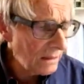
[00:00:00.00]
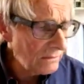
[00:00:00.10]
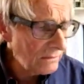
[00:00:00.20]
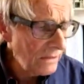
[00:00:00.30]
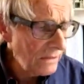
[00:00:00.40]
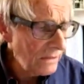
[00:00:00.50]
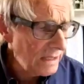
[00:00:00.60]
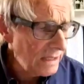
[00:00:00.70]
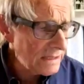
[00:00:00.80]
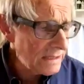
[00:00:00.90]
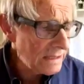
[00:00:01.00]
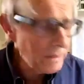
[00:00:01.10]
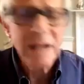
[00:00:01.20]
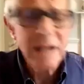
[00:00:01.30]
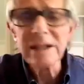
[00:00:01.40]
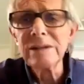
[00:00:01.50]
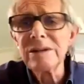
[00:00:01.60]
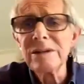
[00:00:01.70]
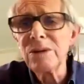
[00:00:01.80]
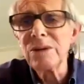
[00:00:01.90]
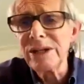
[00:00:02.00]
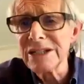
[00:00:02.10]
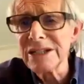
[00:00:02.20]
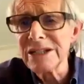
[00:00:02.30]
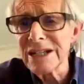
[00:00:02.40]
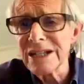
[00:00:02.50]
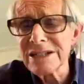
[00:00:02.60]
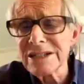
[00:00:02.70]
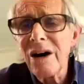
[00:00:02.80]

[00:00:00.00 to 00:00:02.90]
and I can't read this, but we know what it says,